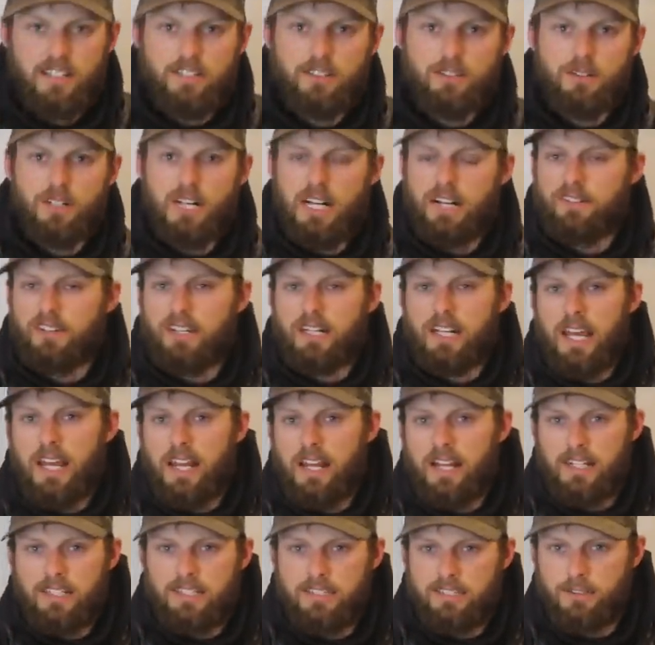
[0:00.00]
I do it every
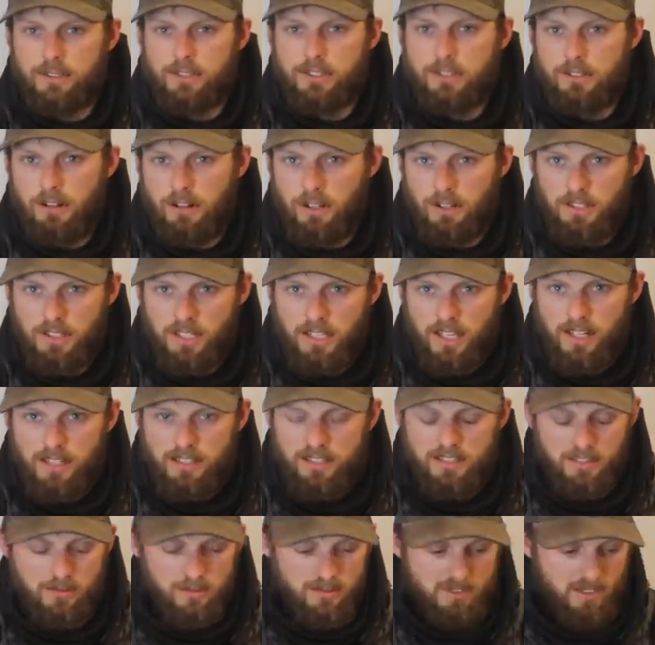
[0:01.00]
day and I still struggle to
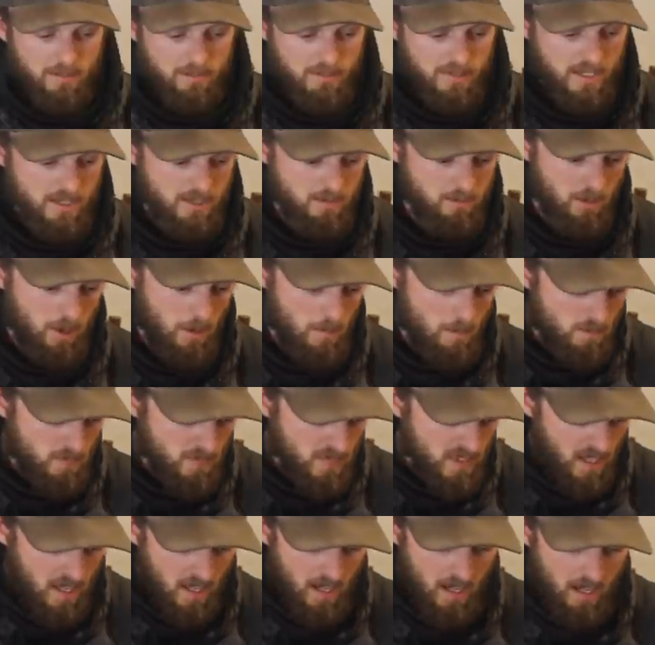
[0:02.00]
catch them some days. But
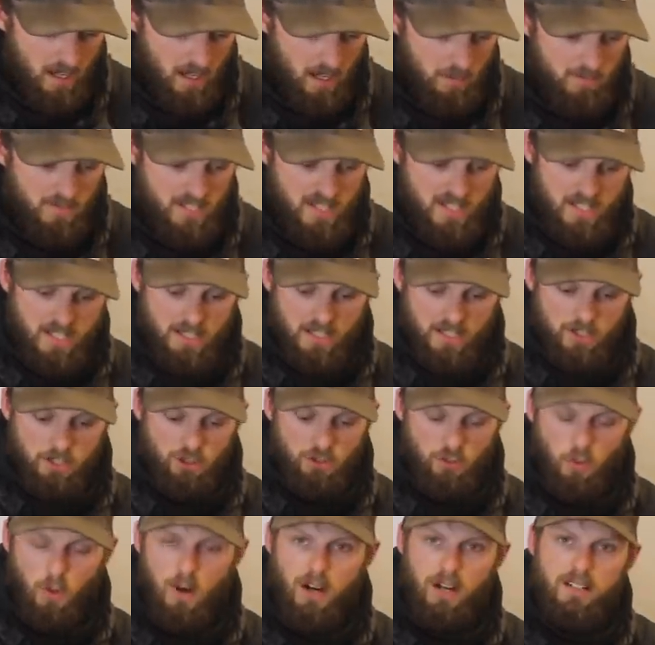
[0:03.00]
um,
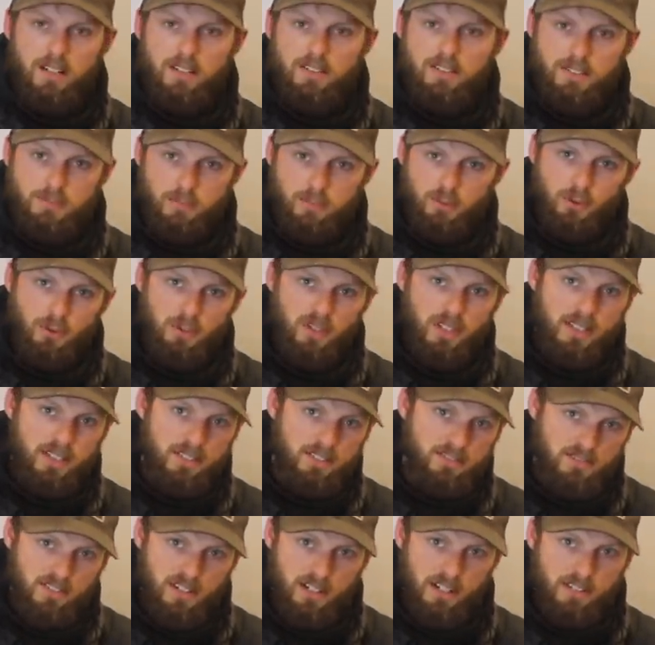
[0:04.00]
you want a spool that
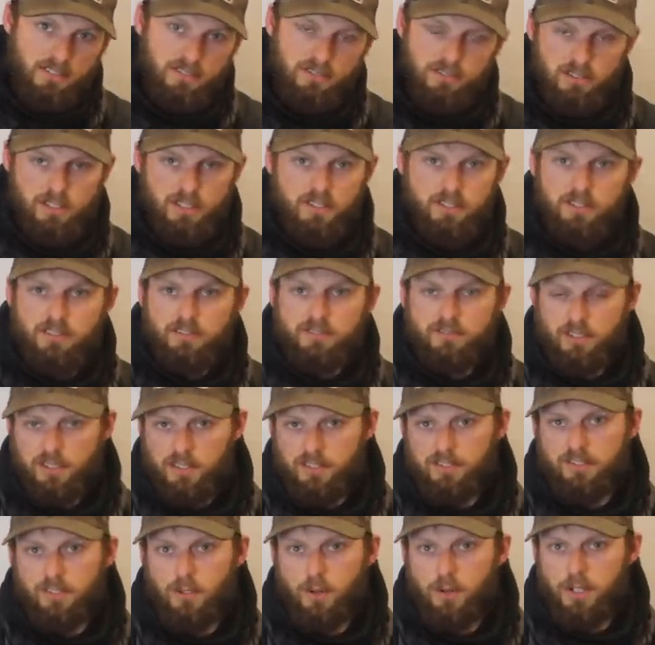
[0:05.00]
is very free,
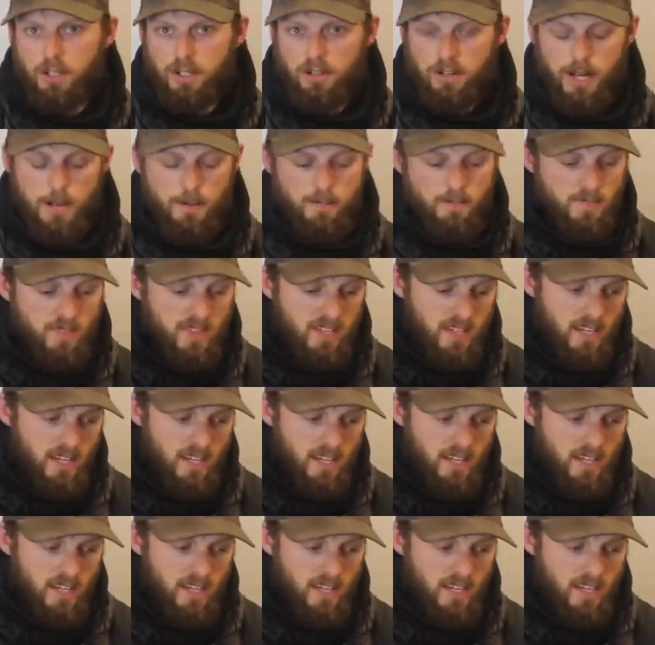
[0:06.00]
free floating, right?